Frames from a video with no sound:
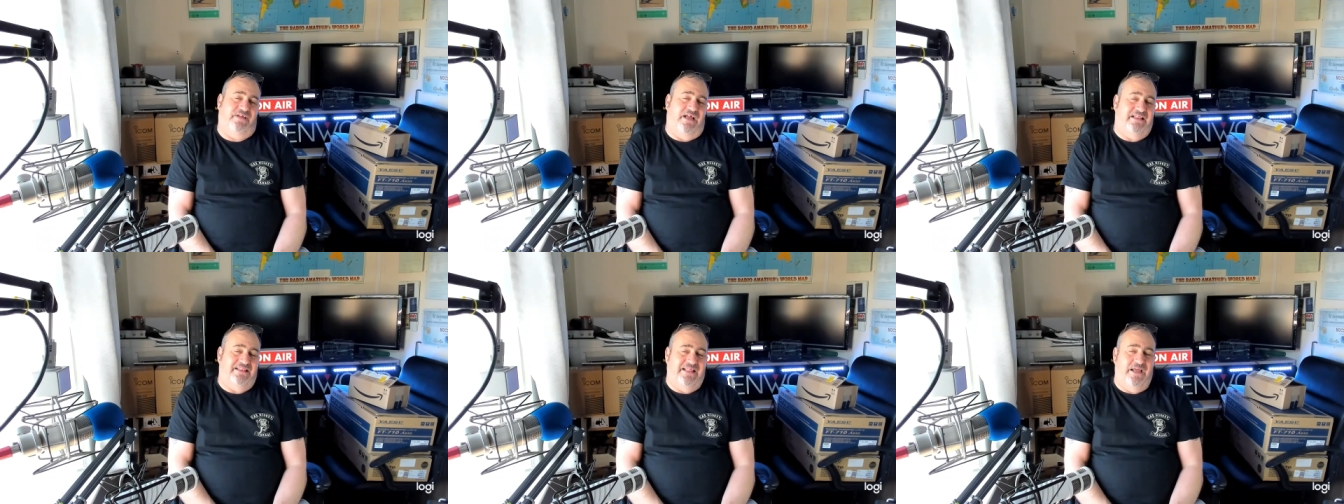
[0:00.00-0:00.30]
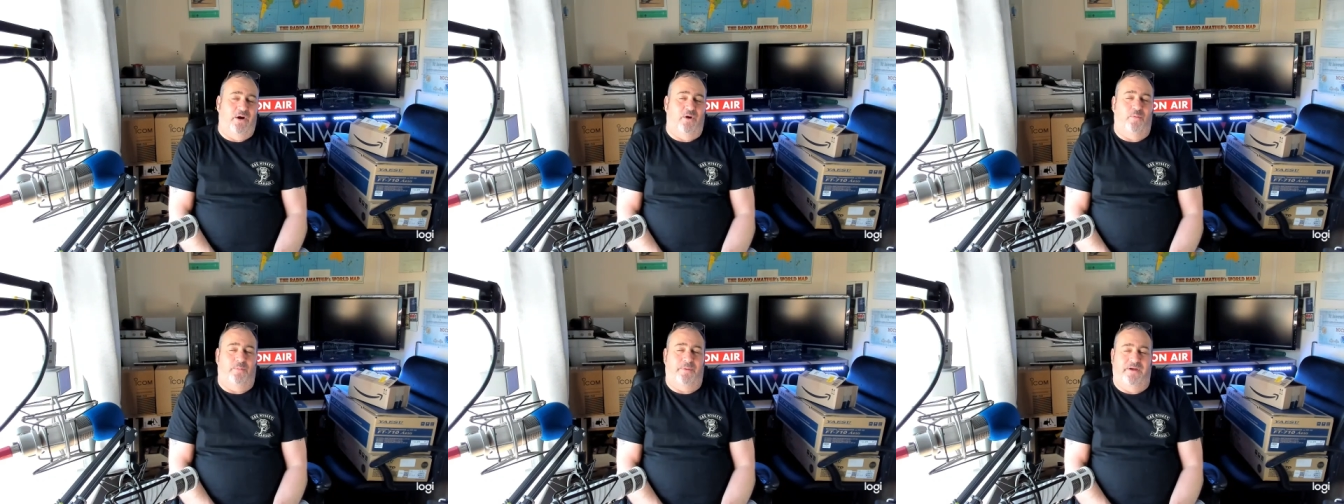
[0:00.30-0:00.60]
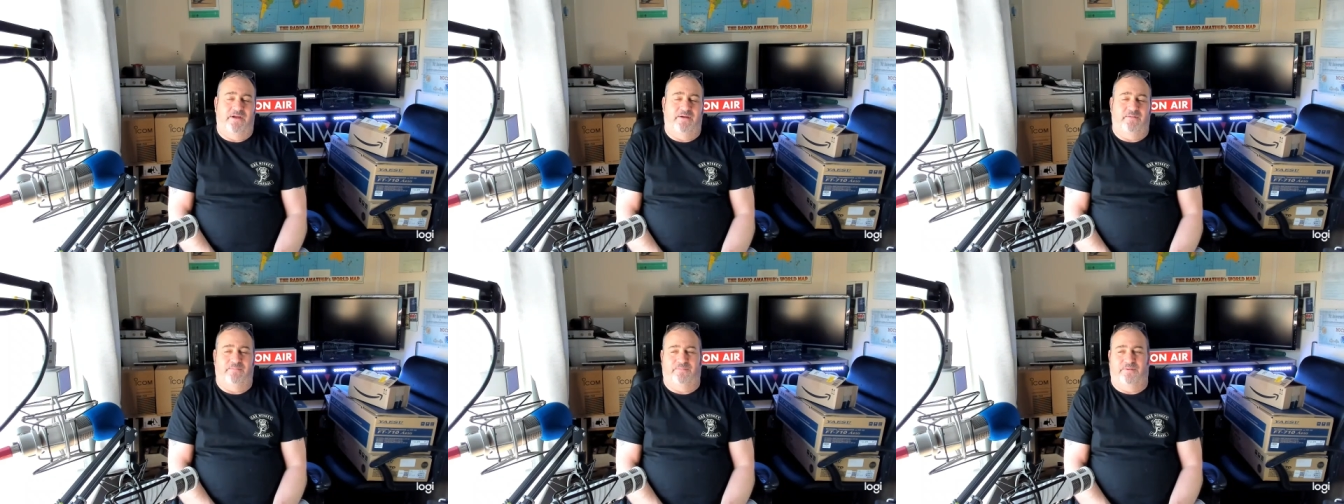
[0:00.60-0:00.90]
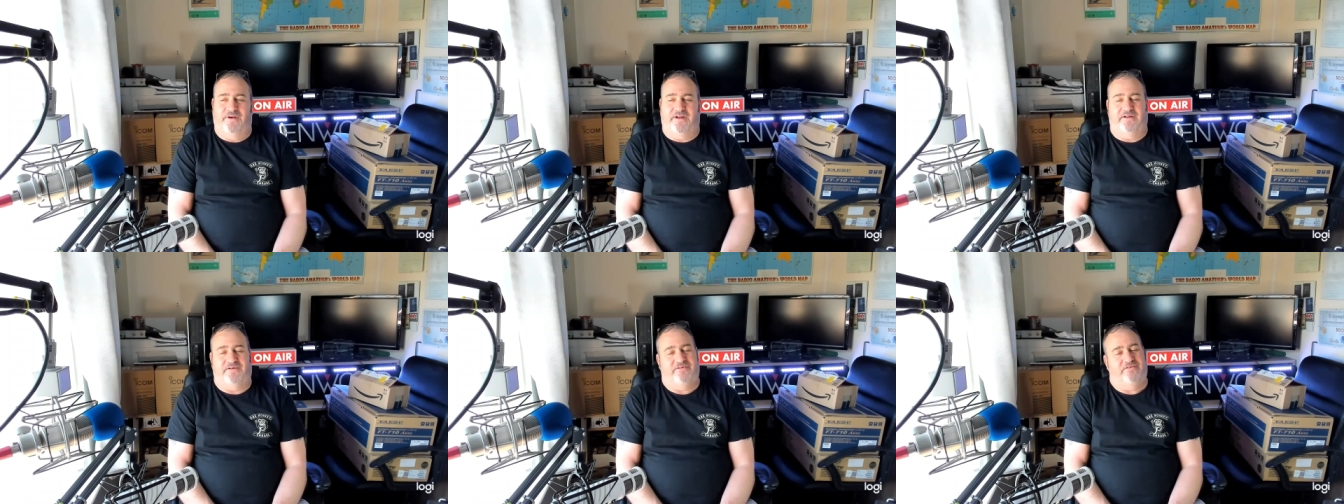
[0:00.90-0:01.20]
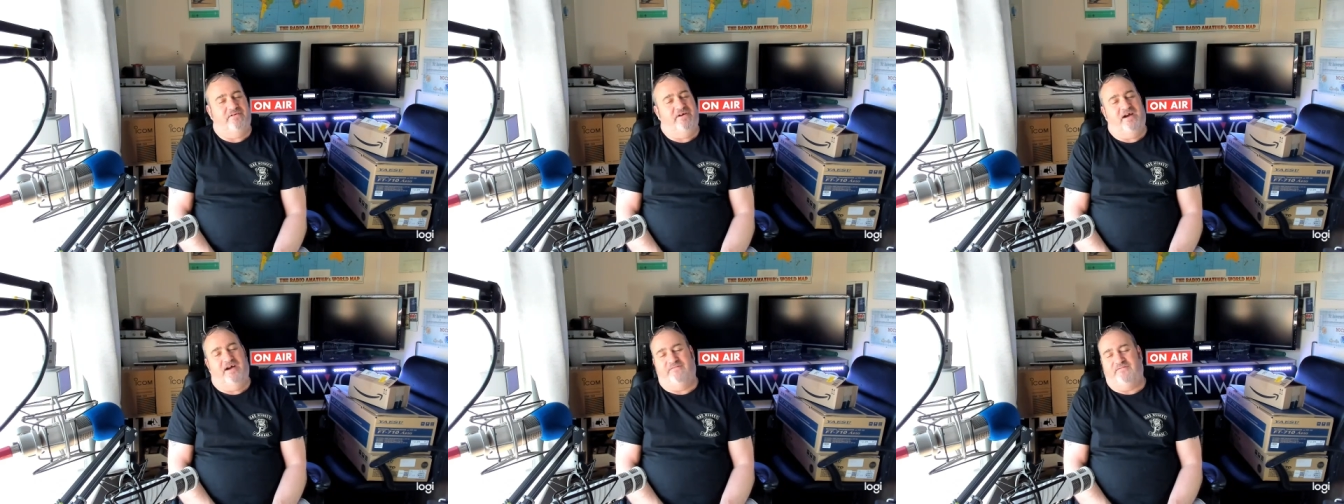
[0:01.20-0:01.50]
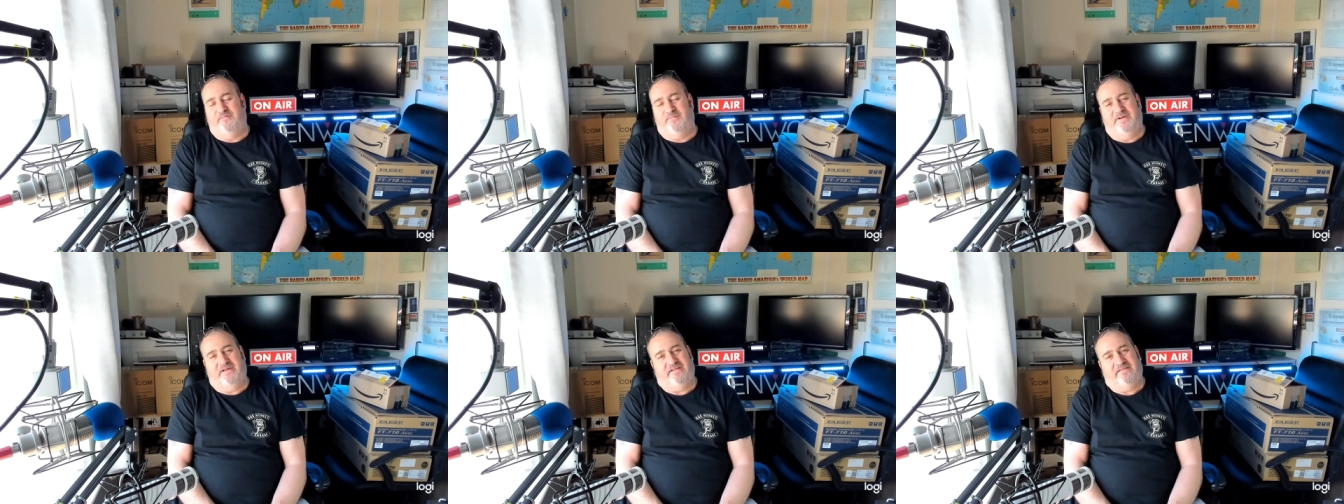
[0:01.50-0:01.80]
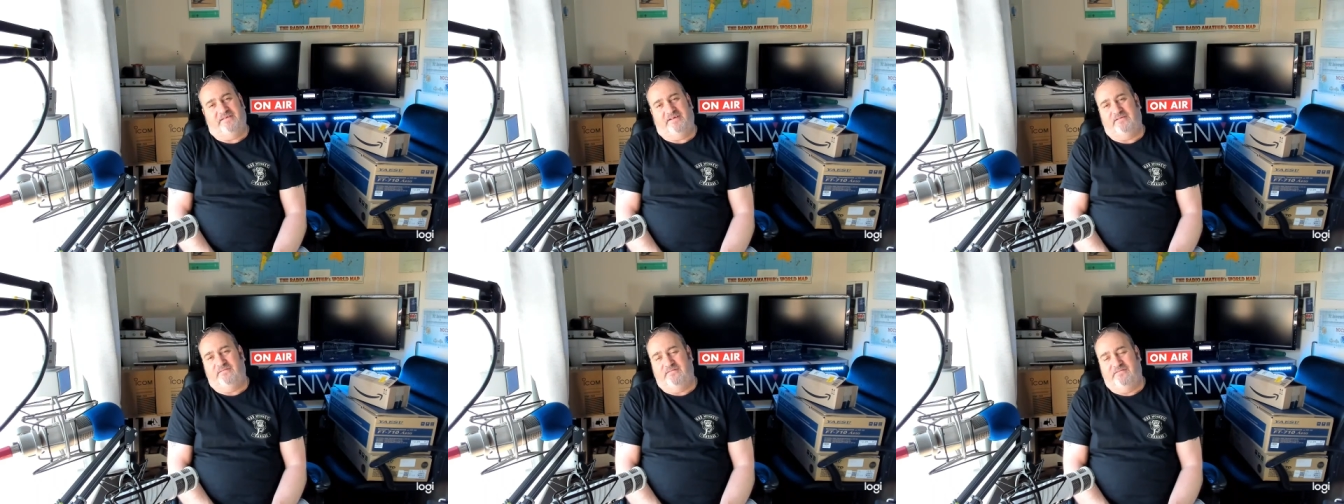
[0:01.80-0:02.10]
a little bit, but I don't have a big
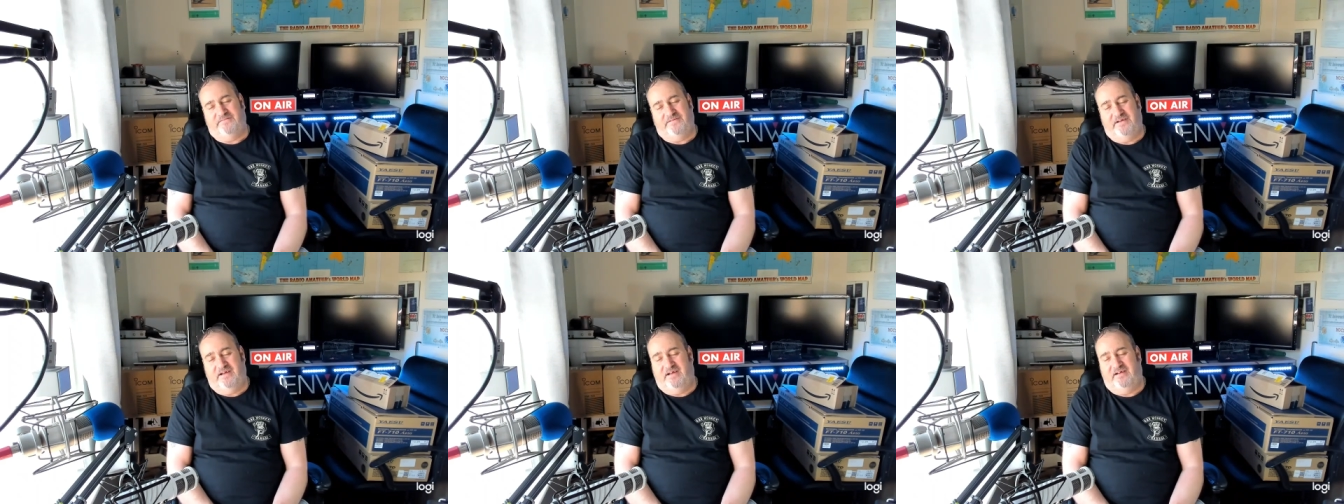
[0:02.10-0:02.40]
thing with it.